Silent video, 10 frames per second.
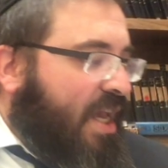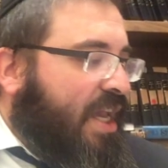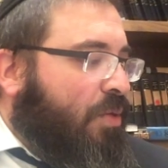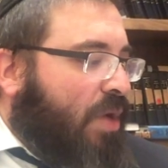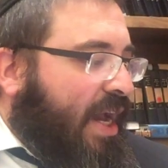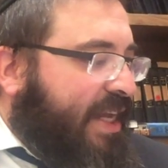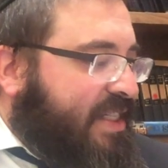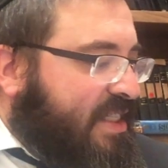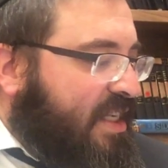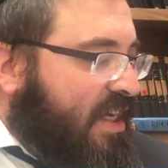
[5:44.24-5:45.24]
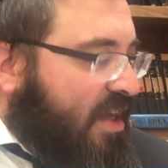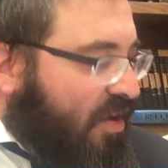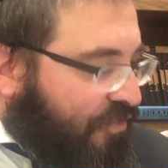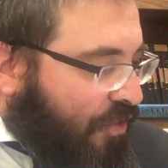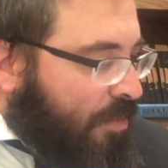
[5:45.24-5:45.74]
He writes
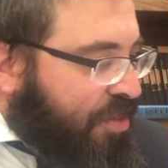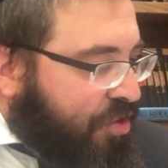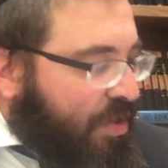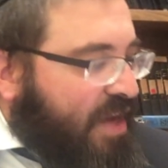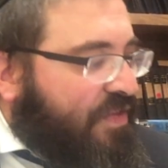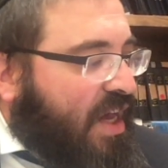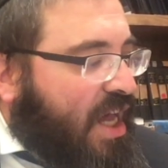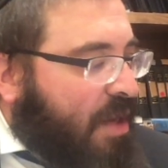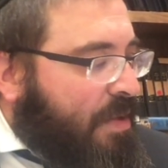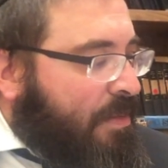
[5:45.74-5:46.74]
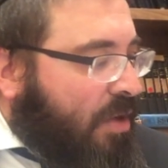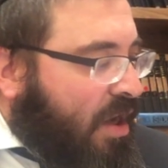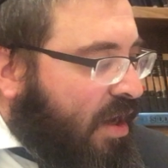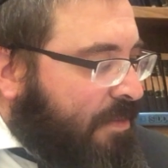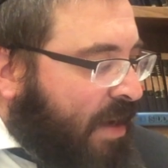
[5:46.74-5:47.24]
from three of the Chachmim
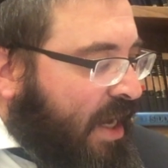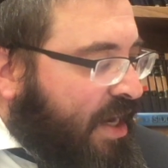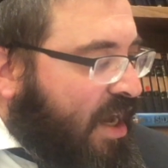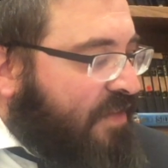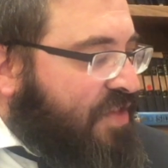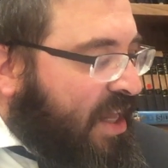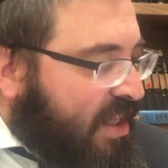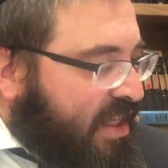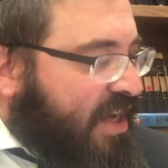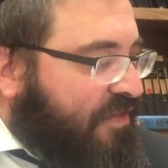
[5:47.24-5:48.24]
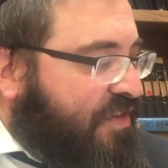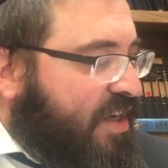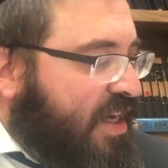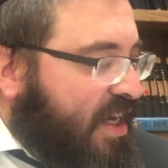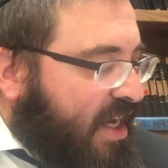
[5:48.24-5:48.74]
Ma'arav that lived
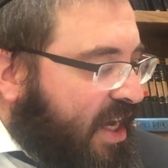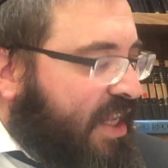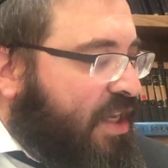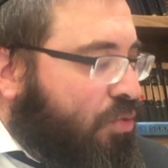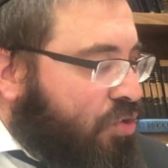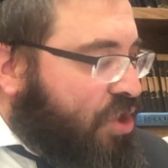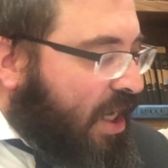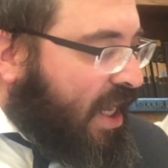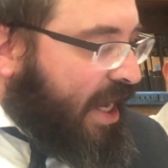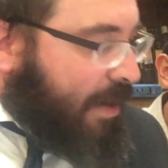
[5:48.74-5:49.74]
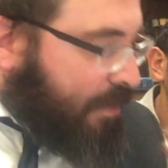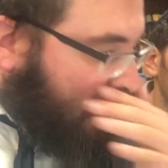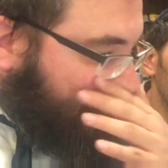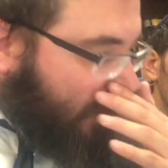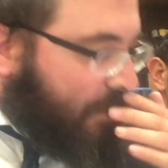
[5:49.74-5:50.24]
in Yerushalayim
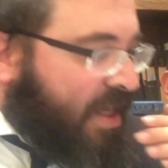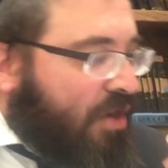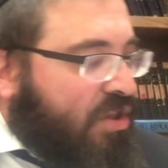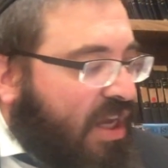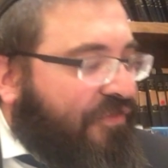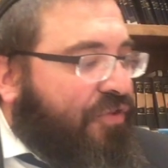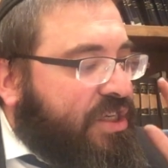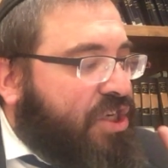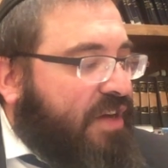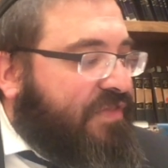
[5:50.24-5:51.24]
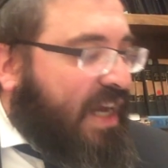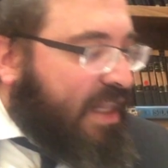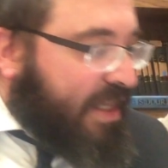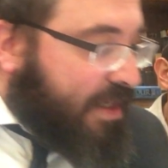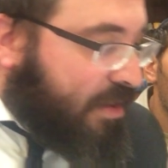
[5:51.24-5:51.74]
from the year Tafresh
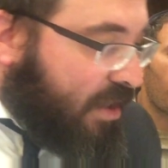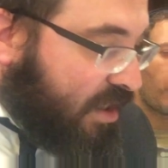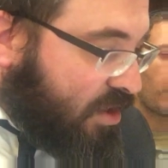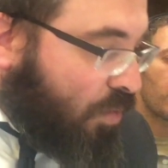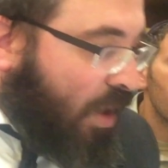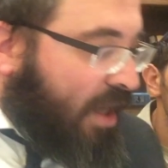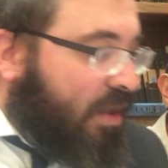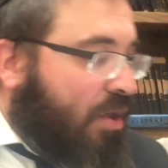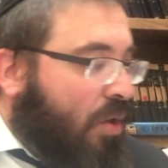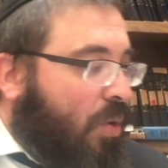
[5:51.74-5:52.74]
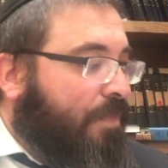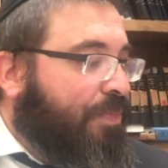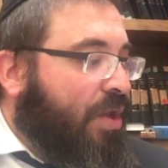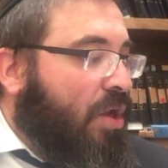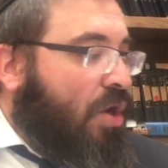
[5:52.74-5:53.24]
Chavdalid, it's a while ago,
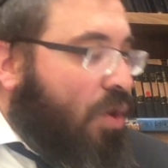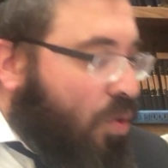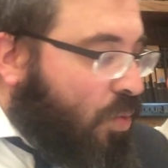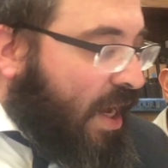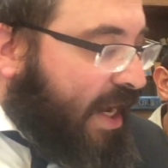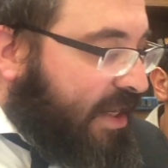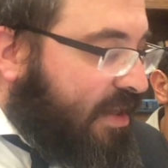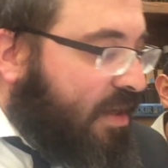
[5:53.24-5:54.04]
who write